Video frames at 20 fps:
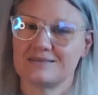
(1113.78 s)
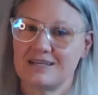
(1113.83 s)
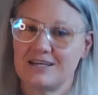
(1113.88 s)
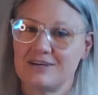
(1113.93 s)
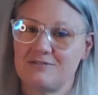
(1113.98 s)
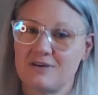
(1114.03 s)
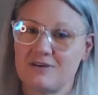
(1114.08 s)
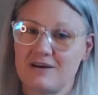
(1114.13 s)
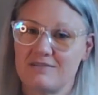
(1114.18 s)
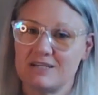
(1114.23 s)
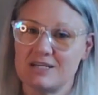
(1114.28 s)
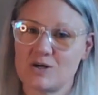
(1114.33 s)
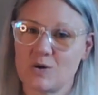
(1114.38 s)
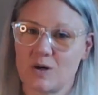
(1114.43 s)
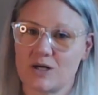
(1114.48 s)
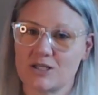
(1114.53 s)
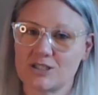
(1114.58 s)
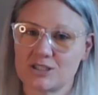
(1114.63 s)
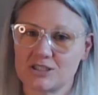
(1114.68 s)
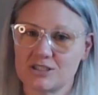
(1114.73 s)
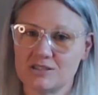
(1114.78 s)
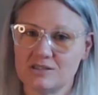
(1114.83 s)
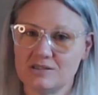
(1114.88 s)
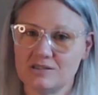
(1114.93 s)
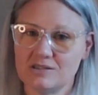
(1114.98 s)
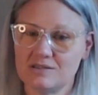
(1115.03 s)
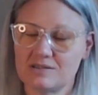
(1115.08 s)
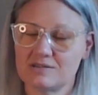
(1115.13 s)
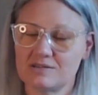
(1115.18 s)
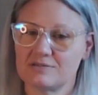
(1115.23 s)
if you have any
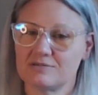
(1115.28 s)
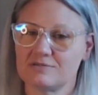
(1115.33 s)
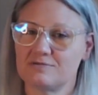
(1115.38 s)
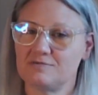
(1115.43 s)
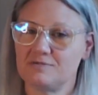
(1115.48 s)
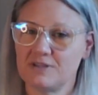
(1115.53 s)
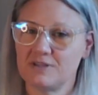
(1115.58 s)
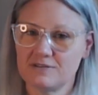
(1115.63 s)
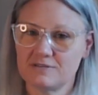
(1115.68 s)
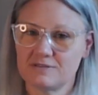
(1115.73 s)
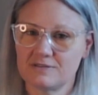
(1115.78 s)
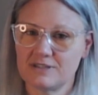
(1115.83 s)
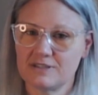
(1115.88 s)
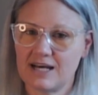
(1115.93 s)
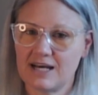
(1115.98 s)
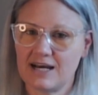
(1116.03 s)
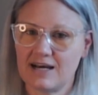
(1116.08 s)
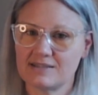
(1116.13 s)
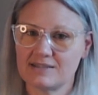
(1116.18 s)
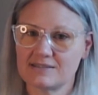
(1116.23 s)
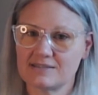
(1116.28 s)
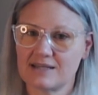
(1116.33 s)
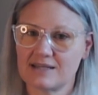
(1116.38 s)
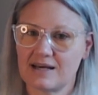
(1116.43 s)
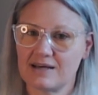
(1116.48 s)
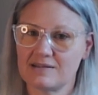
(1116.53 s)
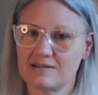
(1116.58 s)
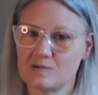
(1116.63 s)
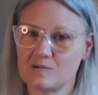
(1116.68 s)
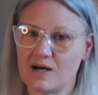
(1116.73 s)
questions, feel free to ask.
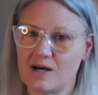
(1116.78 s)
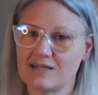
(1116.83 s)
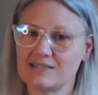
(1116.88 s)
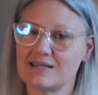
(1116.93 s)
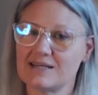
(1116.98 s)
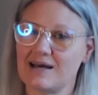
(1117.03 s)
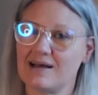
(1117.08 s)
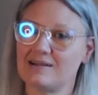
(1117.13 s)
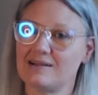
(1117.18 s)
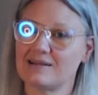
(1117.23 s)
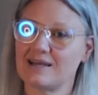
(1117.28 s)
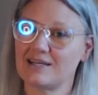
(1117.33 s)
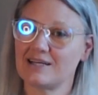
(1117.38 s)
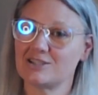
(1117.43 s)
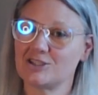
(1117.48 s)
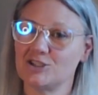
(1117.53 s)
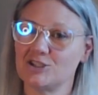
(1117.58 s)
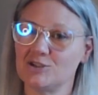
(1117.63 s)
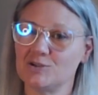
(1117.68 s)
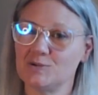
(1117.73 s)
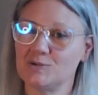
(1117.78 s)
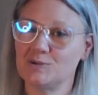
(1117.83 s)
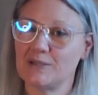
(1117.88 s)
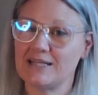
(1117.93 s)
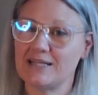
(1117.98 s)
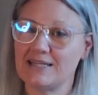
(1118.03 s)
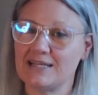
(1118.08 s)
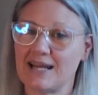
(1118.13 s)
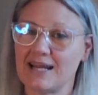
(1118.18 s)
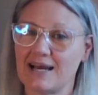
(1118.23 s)
Otherwise, I'll catch you
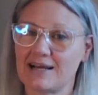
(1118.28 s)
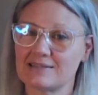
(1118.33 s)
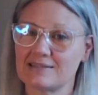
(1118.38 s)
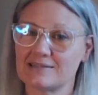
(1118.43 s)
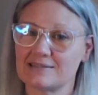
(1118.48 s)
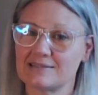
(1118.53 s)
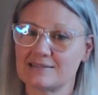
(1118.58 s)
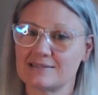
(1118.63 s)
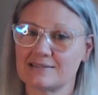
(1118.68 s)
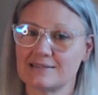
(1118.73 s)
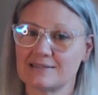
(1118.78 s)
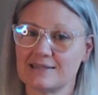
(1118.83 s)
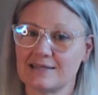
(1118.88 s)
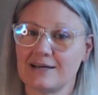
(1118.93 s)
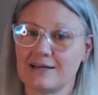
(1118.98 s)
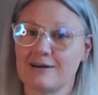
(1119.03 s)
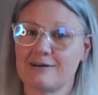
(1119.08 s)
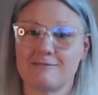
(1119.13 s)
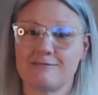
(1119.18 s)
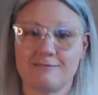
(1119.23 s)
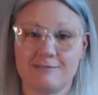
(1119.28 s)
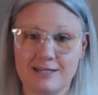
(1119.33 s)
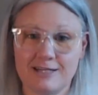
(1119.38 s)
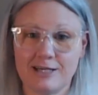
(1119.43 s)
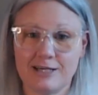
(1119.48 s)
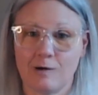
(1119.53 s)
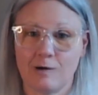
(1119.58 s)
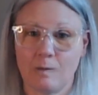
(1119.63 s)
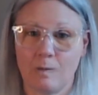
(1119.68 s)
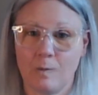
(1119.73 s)
in the next
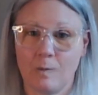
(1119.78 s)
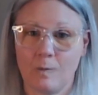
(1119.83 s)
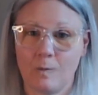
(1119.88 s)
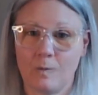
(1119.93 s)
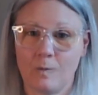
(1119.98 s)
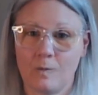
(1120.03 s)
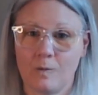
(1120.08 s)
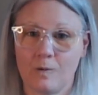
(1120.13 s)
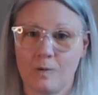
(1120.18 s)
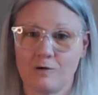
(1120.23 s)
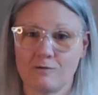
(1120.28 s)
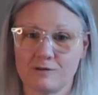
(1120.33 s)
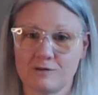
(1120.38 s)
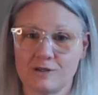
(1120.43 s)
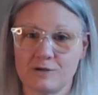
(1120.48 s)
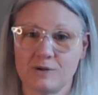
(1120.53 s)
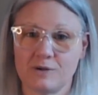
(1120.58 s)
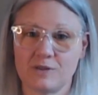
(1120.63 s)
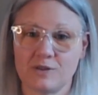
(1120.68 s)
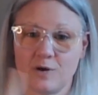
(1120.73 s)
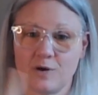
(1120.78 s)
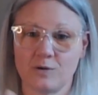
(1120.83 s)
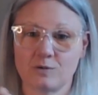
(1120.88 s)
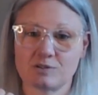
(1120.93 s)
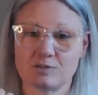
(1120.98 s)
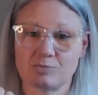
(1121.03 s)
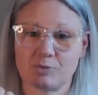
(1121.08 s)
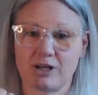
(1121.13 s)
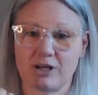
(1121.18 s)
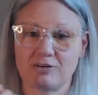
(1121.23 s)
video, hopefully with no
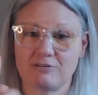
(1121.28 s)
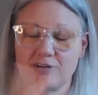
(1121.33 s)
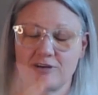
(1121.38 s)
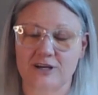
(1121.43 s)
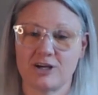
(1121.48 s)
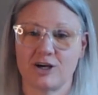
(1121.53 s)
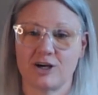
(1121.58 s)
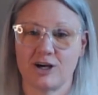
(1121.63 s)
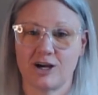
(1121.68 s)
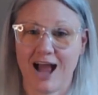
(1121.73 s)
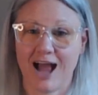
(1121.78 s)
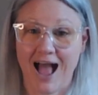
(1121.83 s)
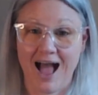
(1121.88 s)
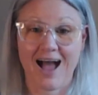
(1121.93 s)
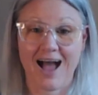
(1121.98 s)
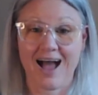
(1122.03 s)
sprained finger.